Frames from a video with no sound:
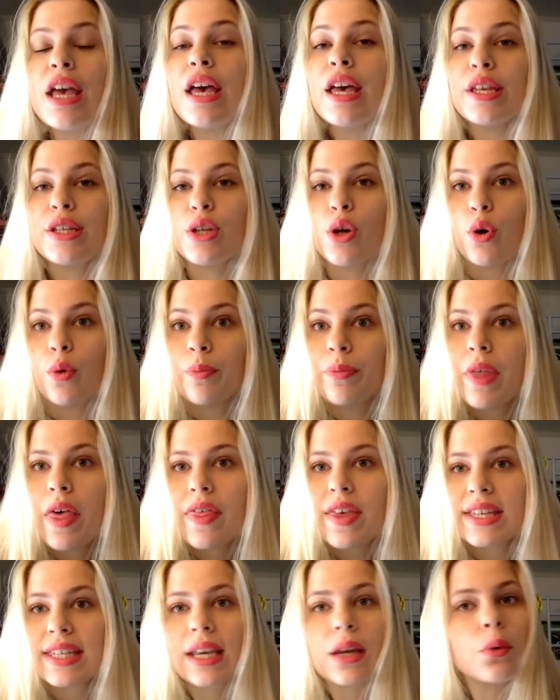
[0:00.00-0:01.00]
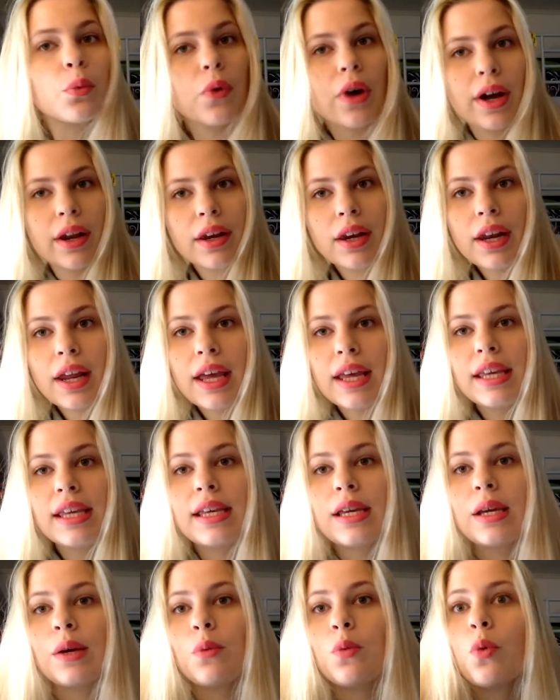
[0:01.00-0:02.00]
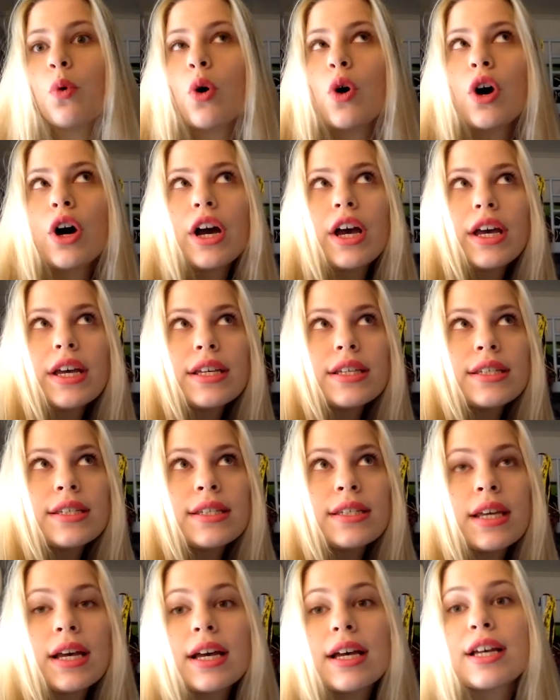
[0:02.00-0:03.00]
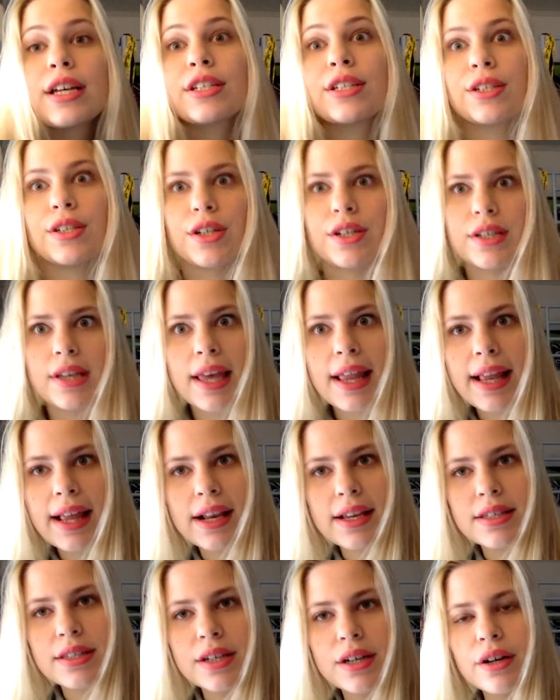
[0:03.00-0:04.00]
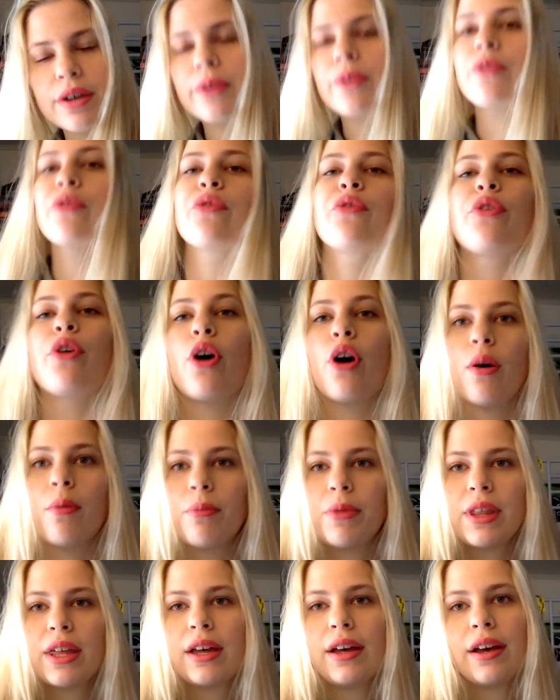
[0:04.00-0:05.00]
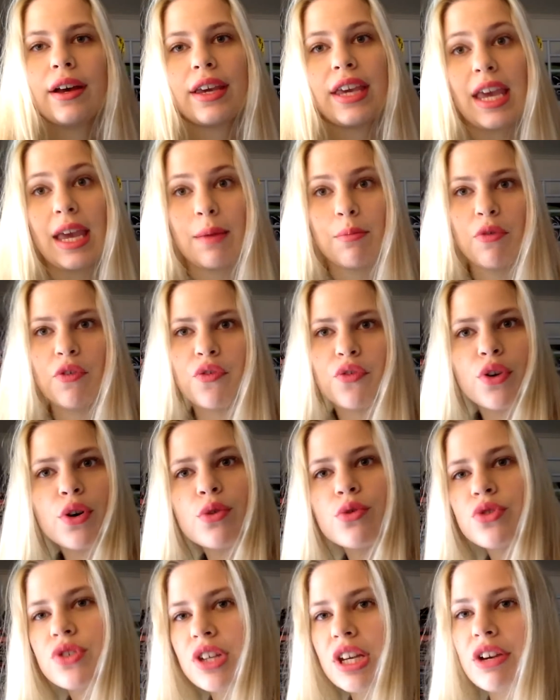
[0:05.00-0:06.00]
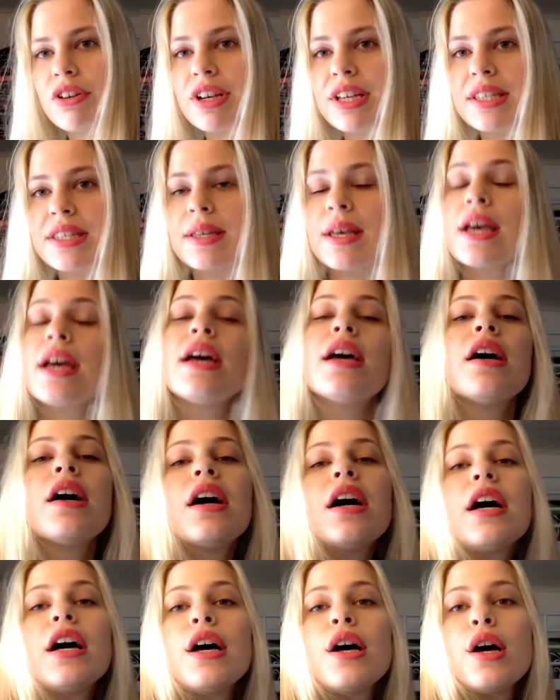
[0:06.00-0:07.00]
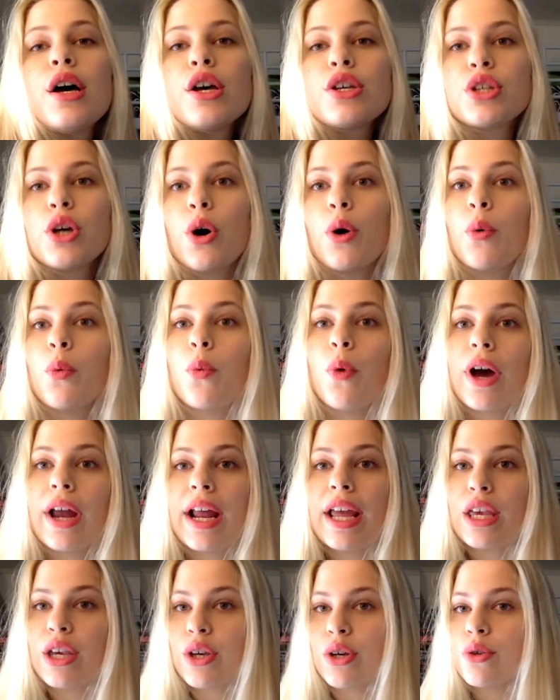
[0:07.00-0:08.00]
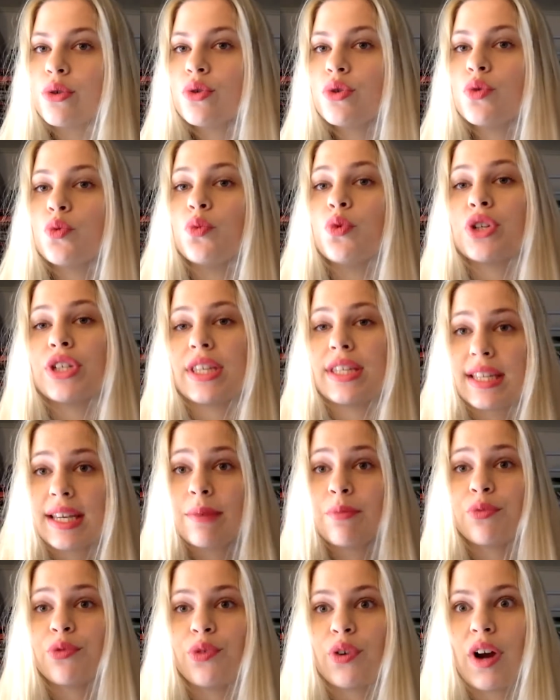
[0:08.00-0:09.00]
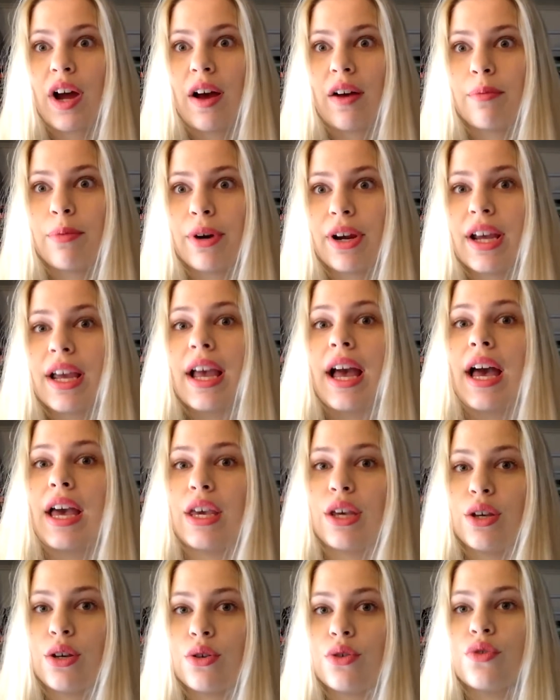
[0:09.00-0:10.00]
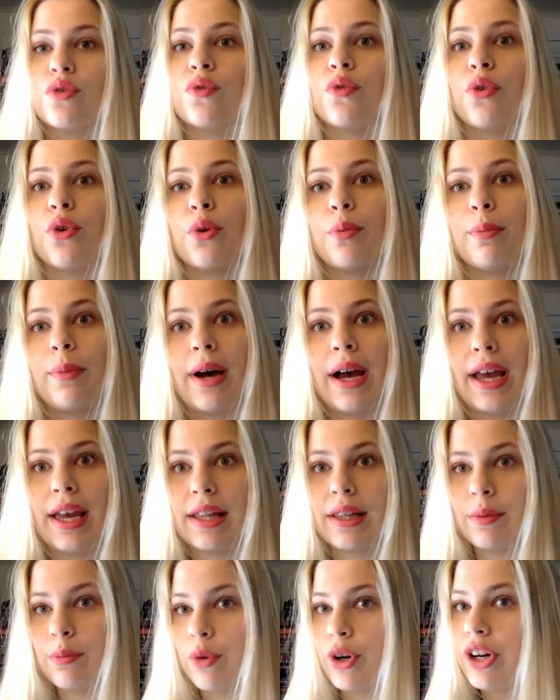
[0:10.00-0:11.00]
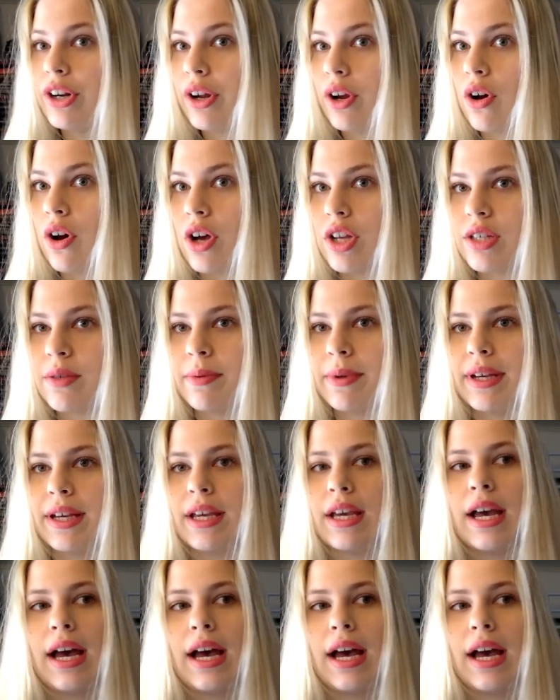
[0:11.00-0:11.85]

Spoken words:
So the second one, it was Cersei Lannister from the Game of Thrones series. So what I used was the same fabric I used for my La Muerte cosplay.